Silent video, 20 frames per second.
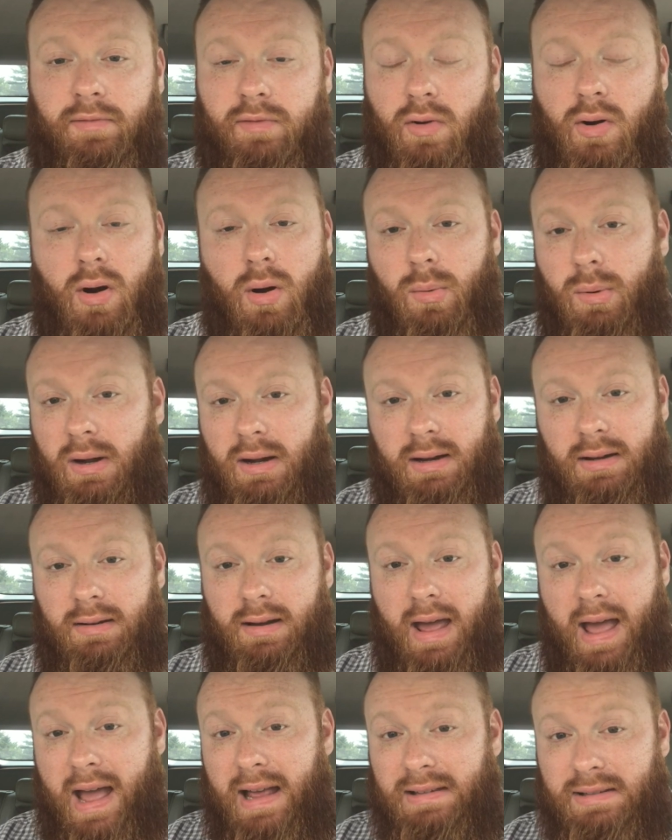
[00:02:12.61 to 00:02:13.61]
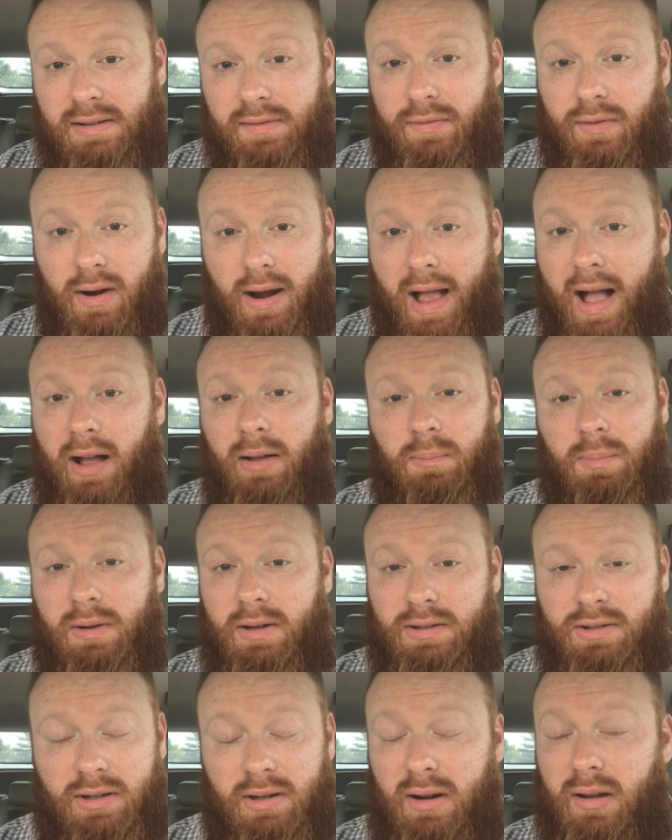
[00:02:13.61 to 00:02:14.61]
forward and ask for help
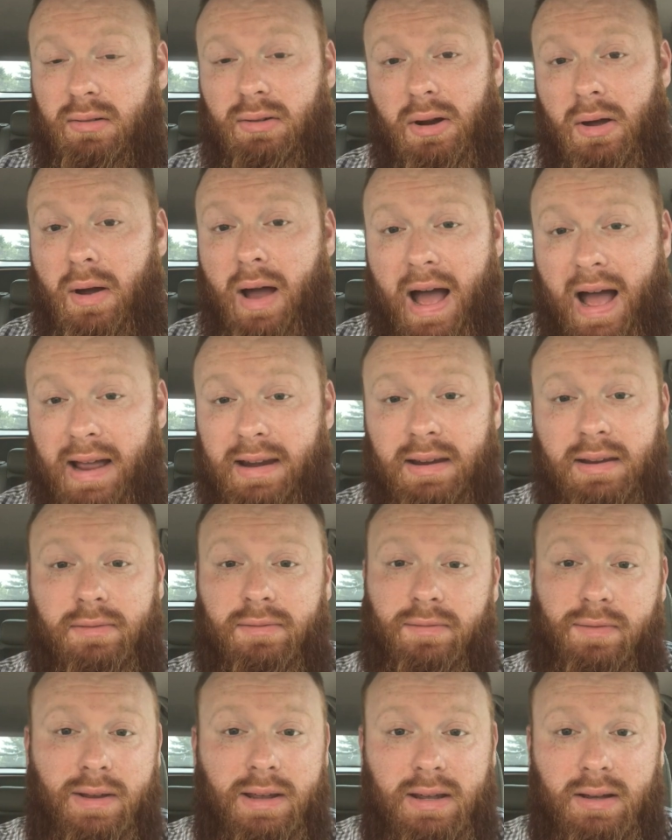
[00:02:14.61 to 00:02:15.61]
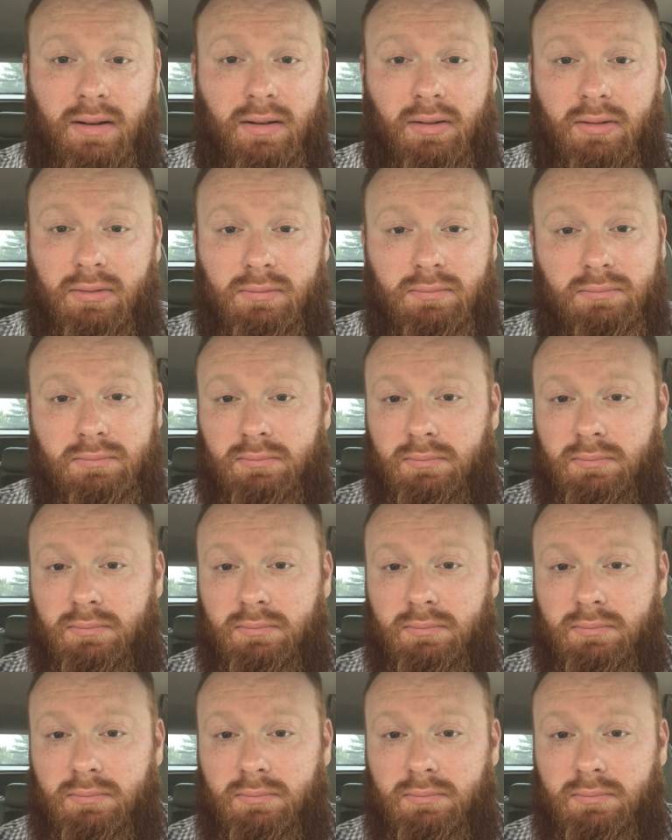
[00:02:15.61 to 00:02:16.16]
because you don't know how you feel,